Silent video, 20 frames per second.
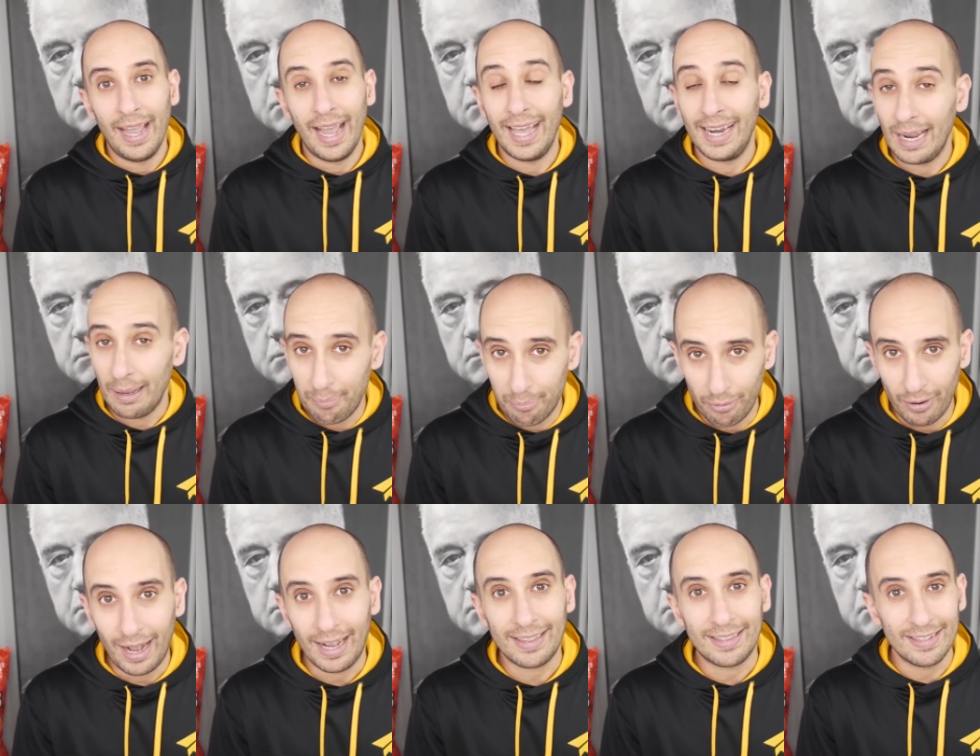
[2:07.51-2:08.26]
And I
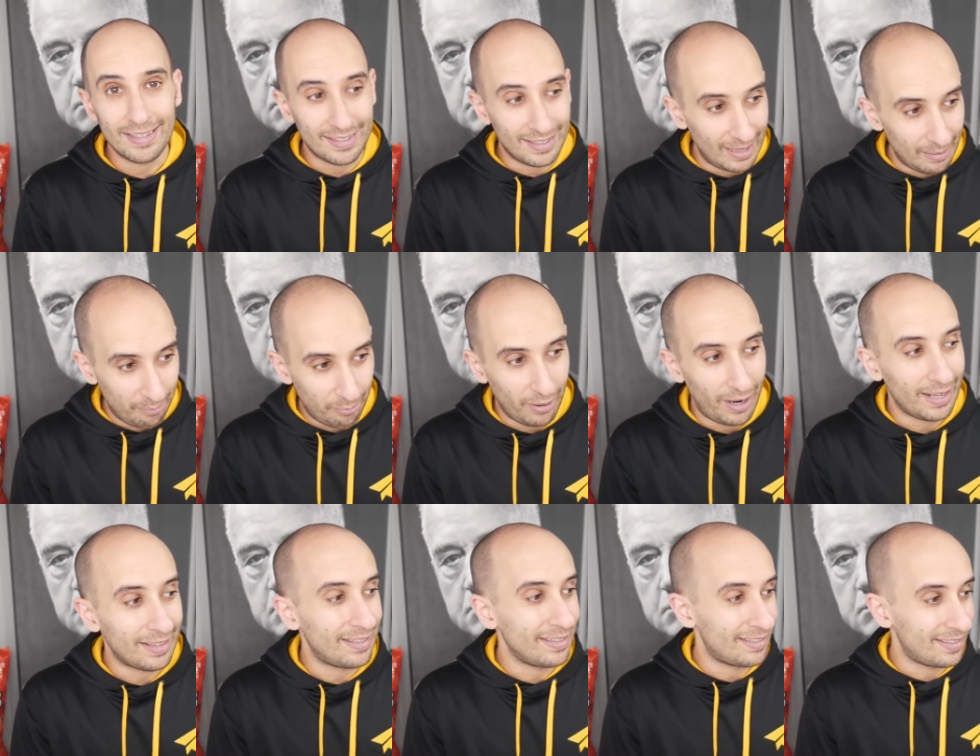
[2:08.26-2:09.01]
practice and I
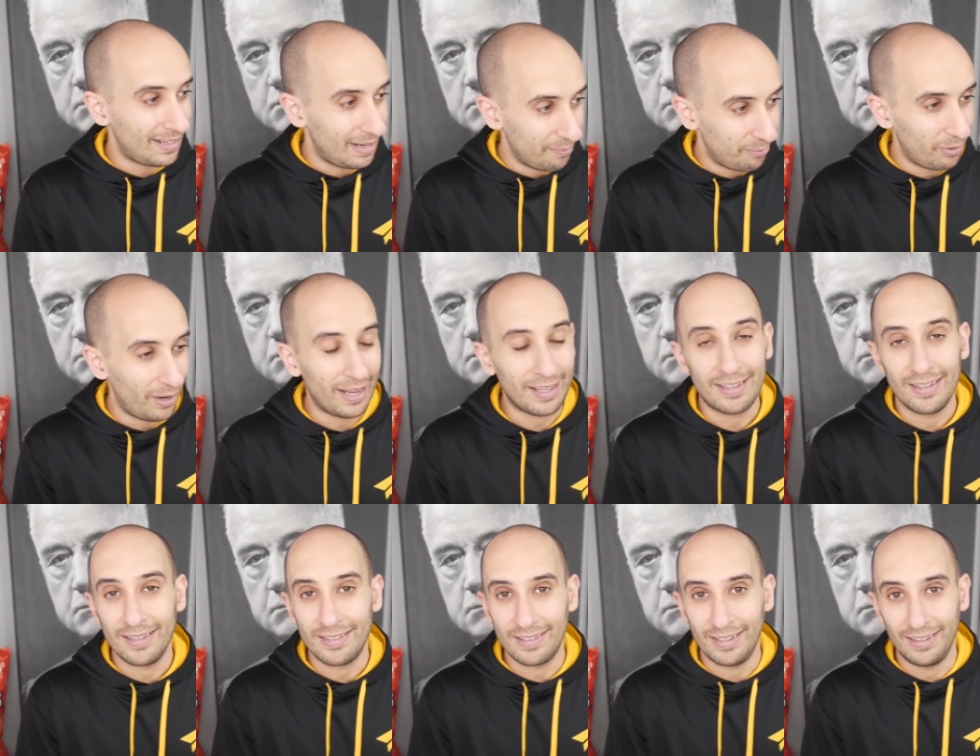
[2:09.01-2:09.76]
practice and I
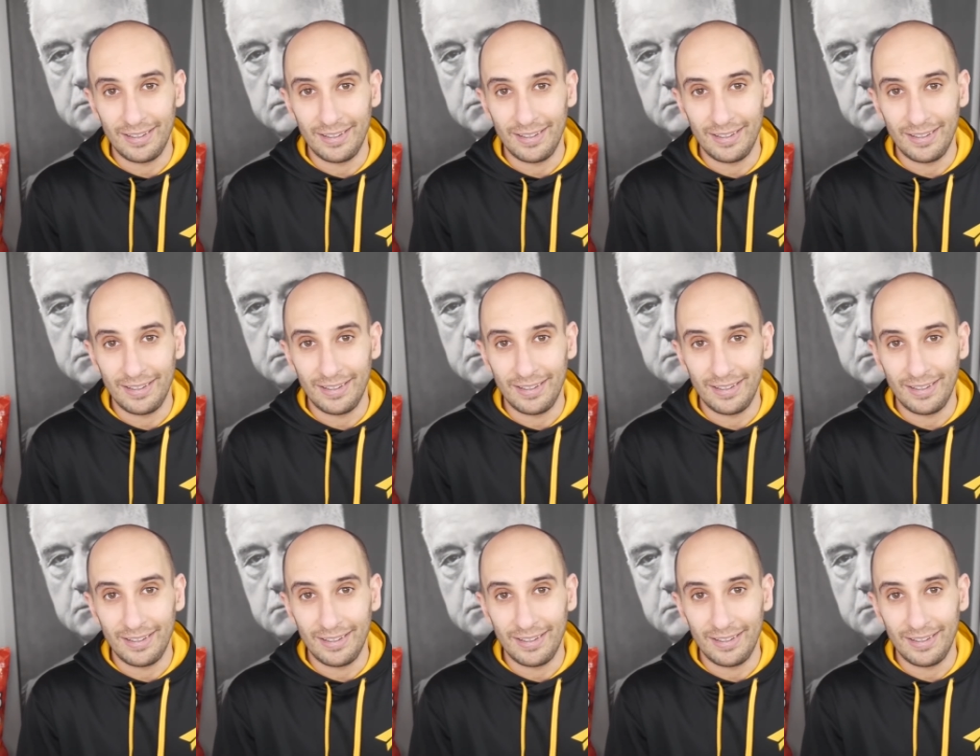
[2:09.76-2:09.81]
practice.